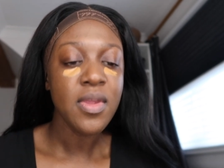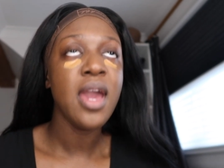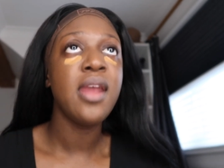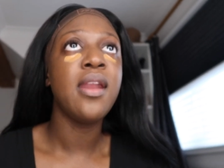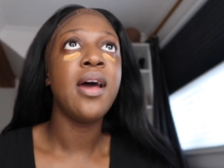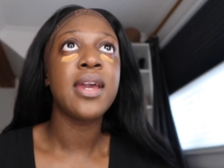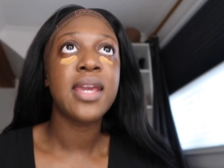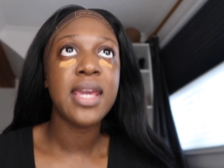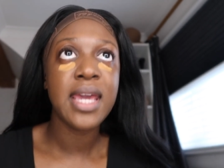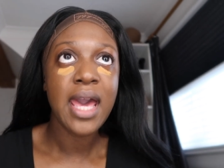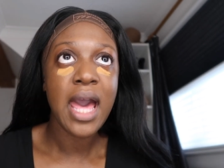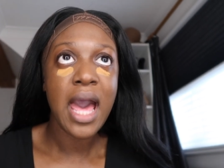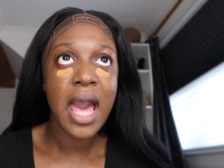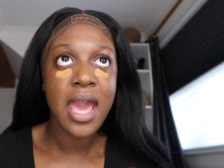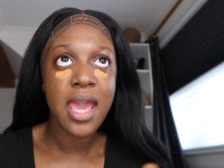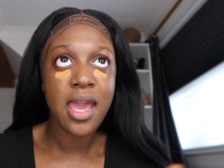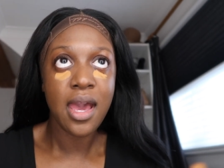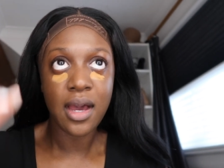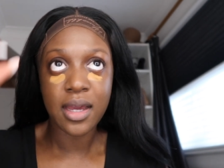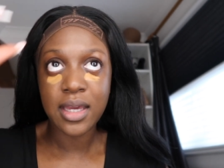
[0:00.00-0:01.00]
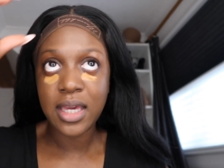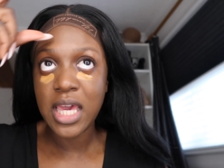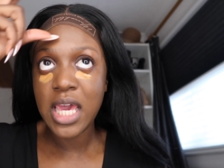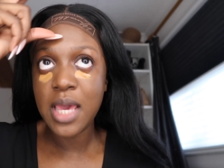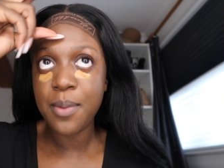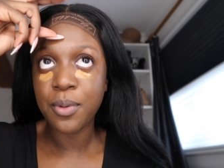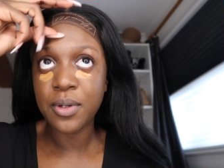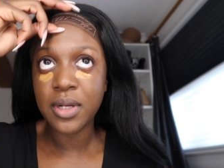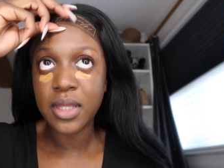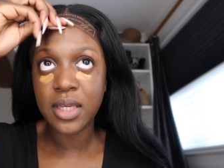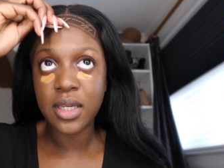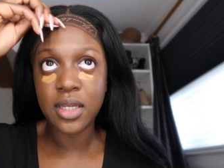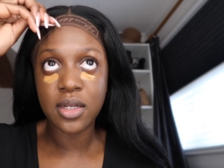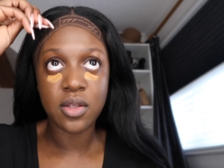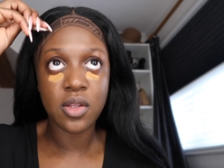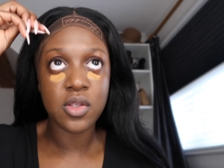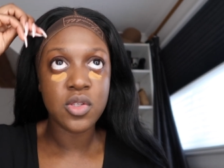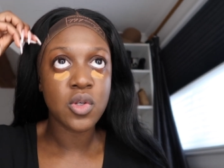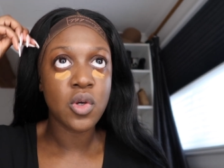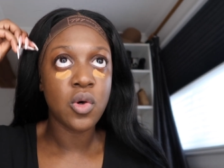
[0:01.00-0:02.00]
and I, I keep on
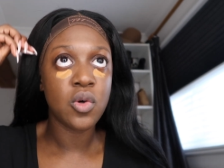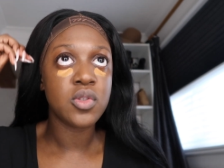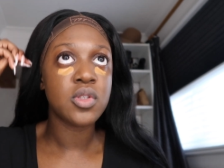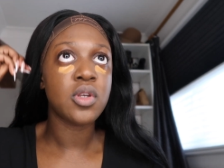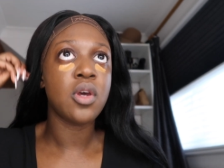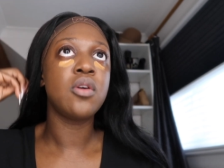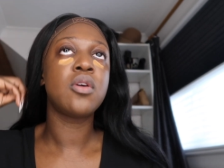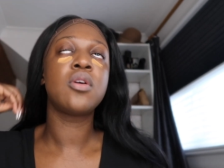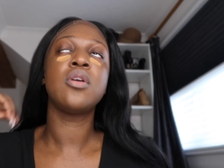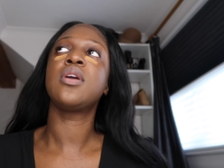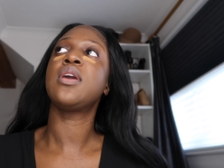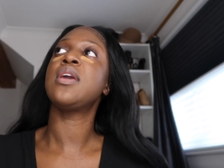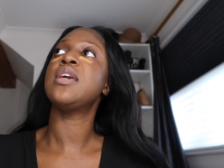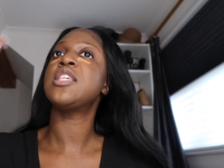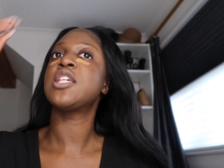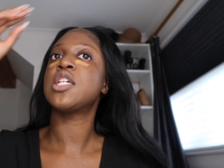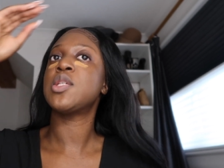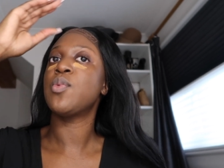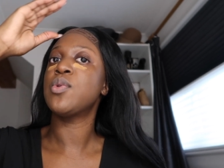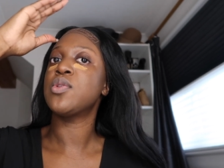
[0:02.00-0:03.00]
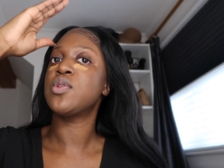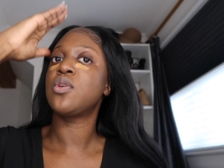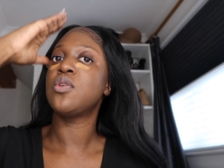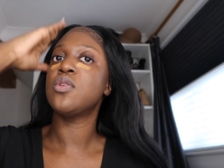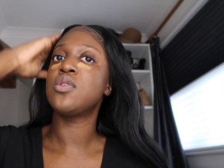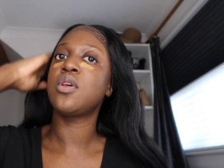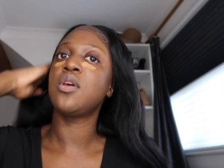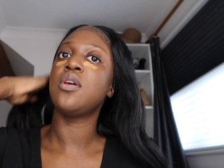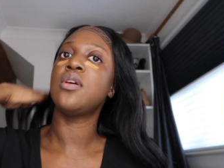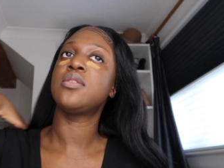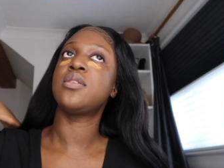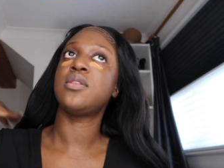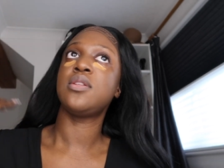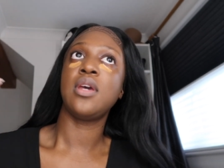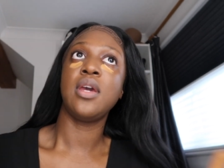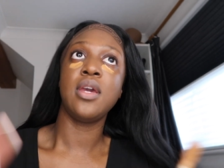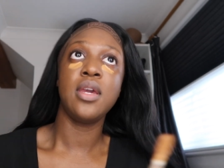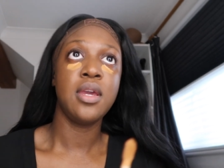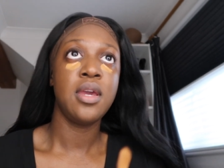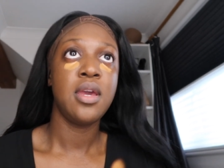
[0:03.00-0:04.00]
eating those Costco cookies because I went to Costco
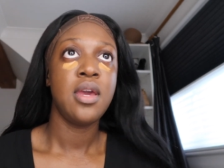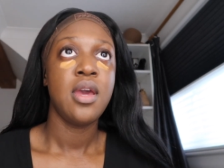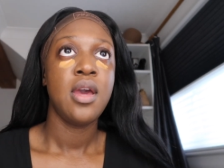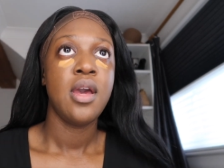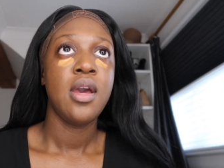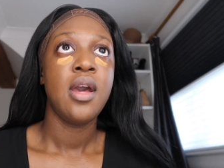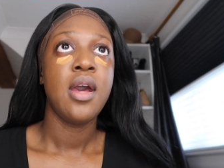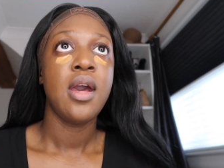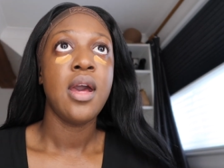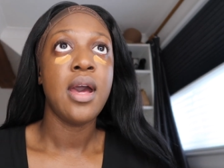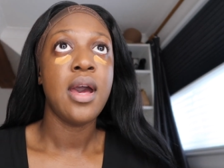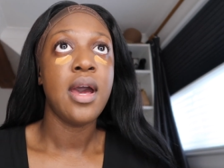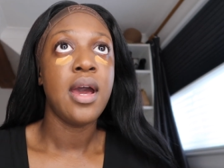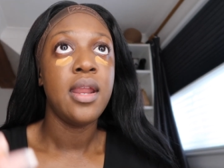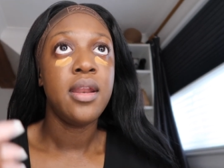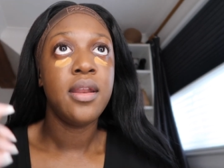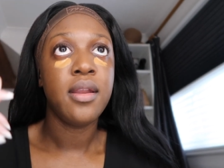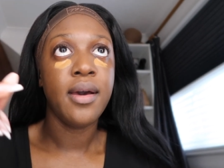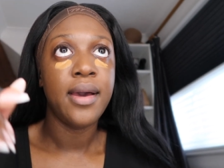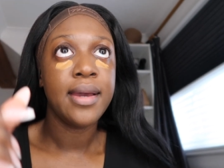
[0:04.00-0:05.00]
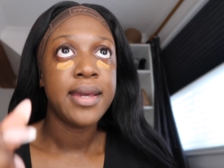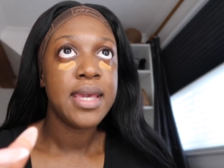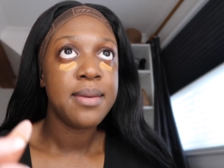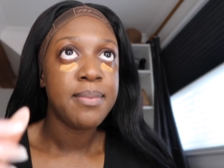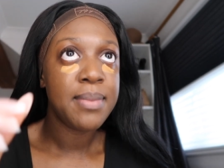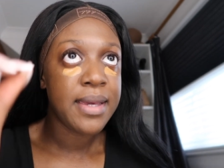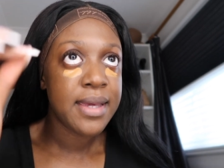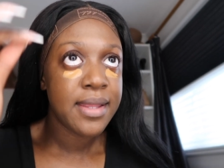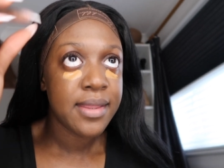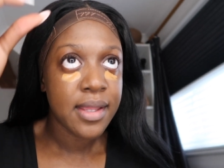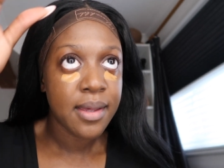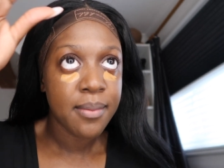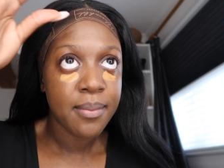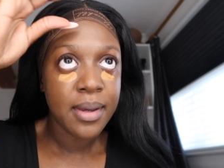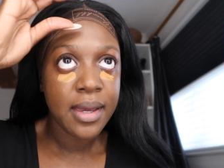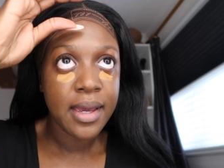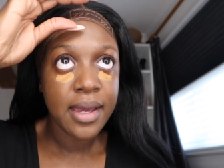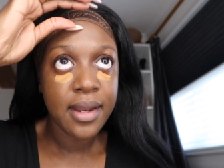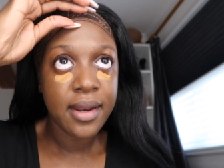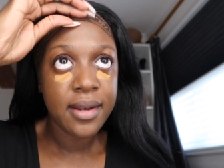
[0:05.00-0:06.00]
yesterday and I keep eating
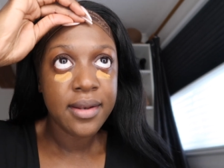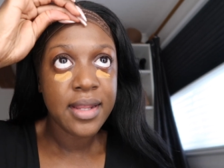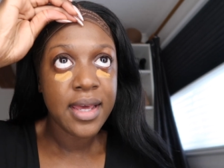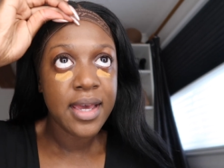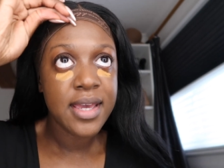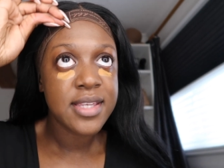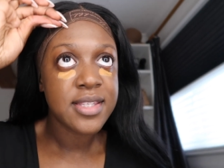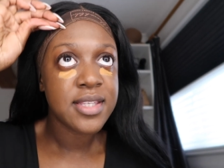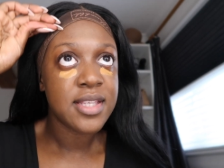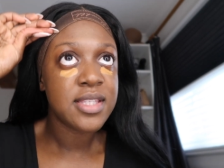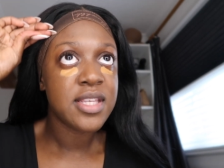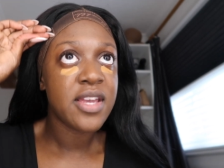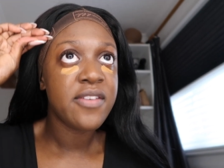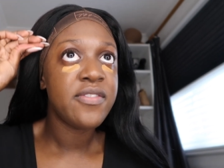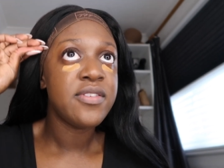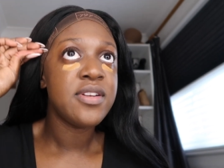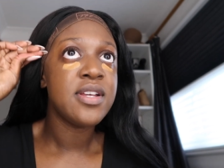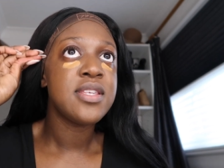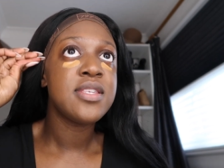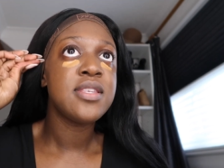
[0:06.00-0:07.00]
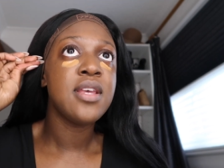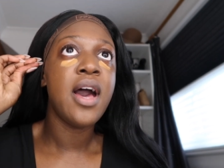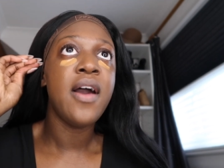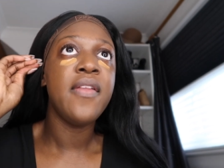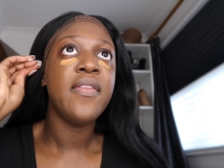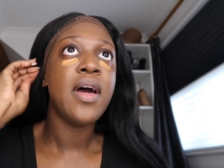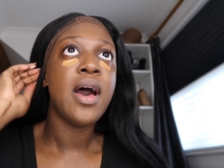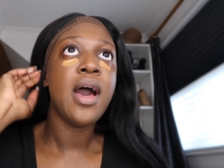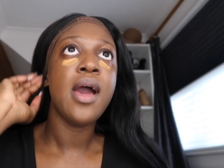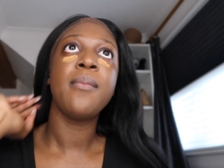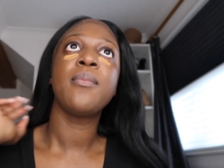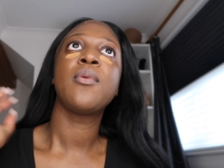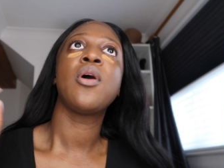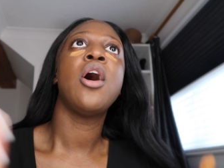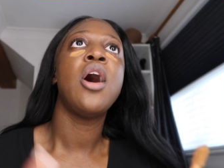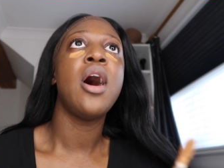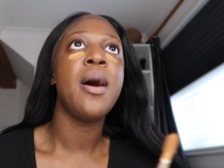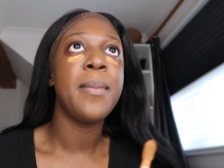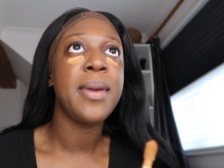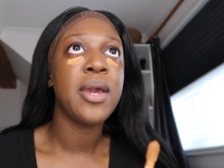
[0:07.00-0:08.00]
them and that is a definite sign that I am
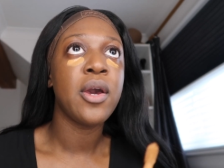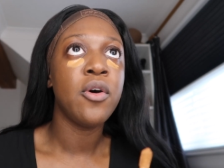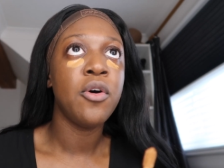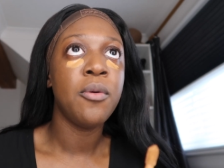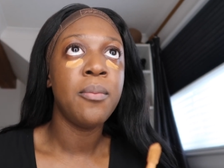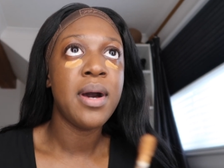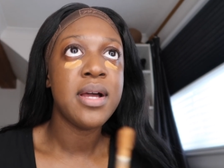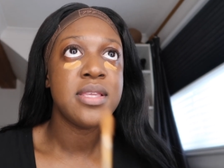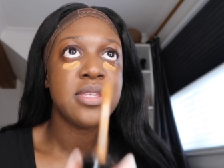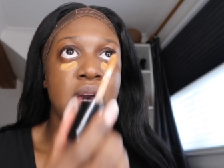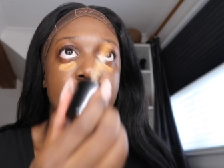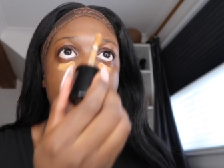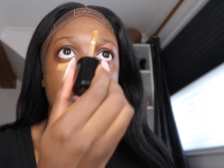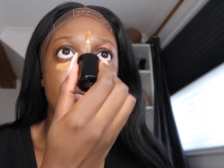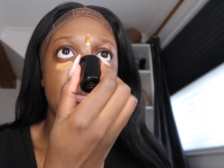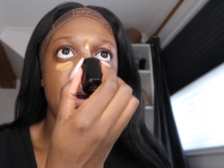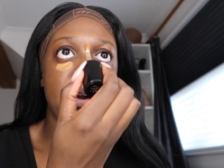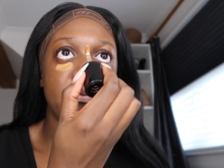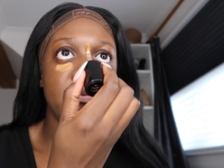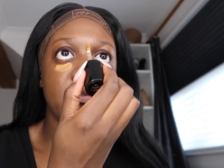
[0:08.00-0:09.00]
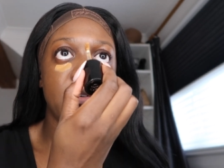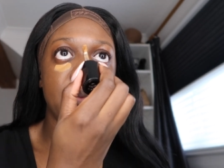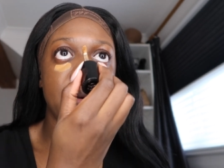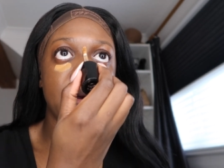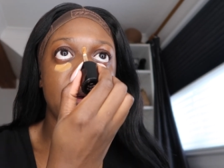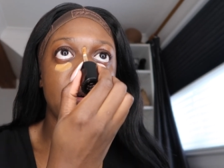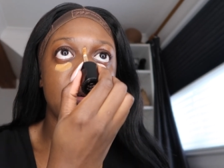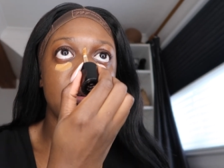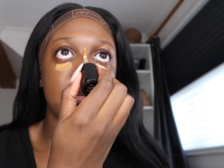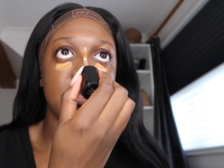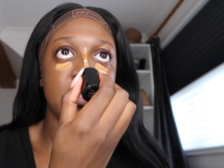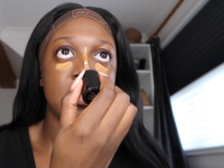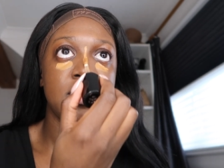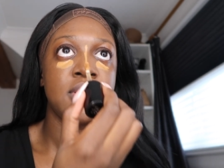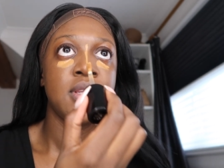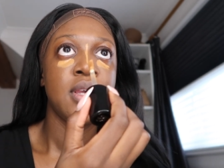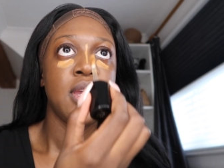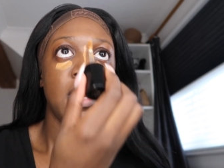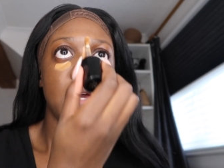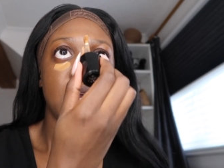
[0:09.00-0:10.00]
coming on my time of month
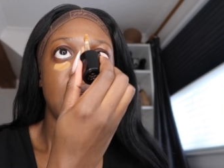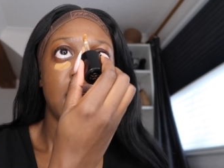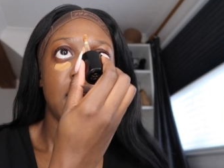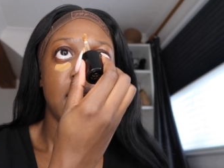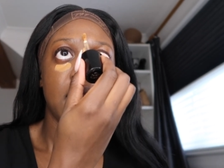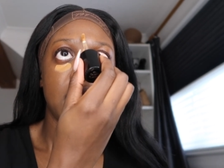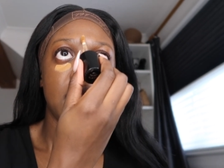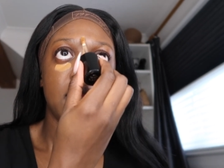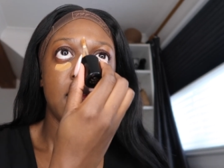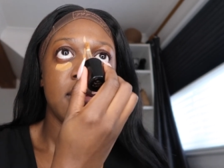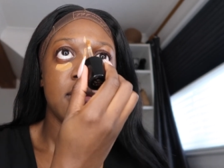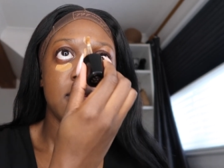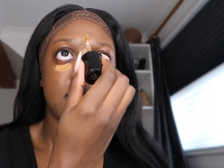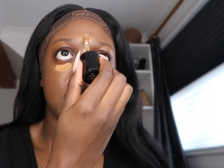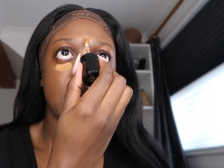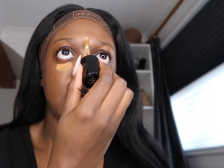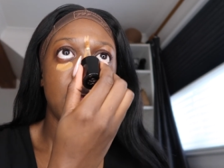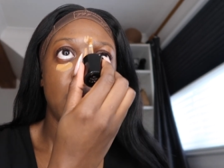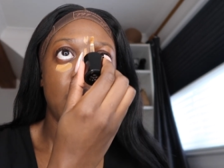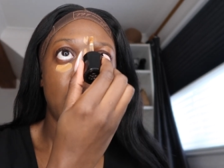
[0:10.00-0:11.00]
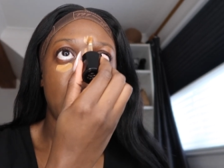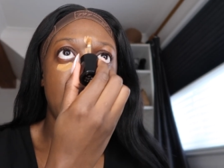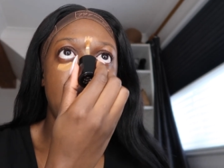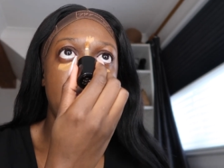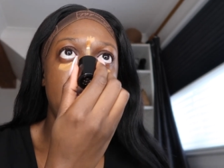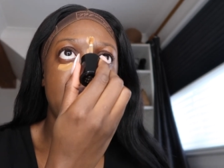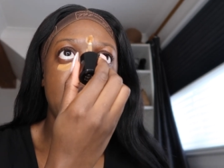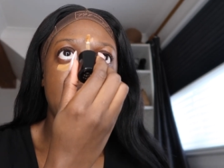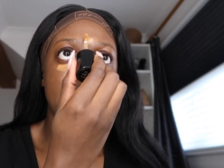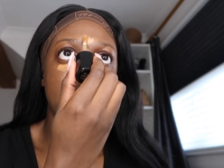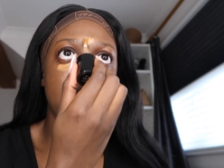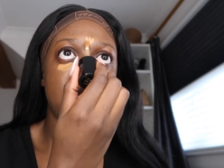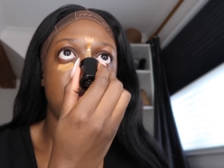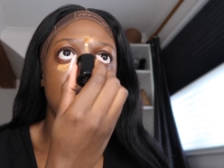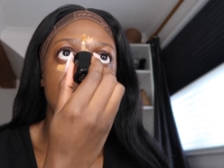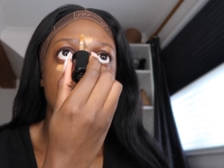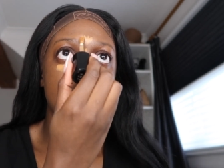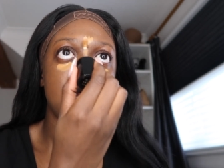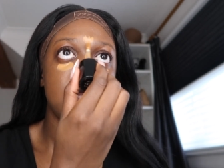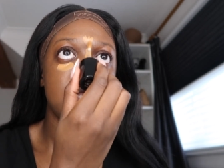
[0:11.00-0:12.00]
because there's no way I've had
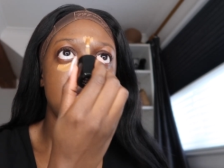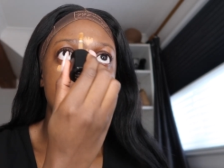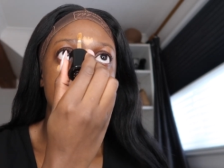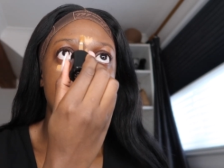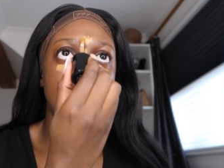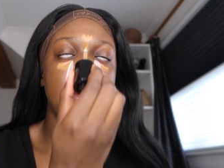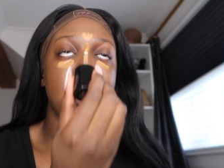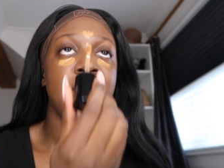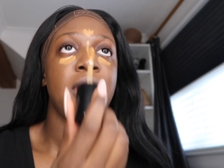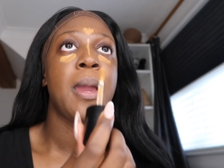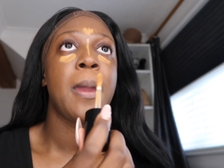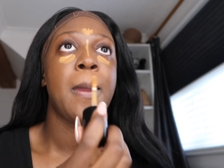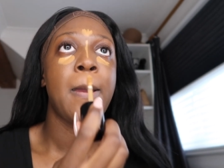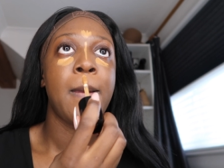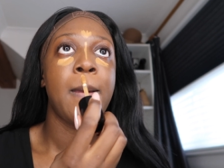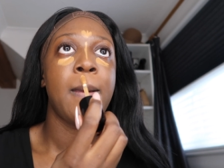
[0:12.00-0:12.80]
three today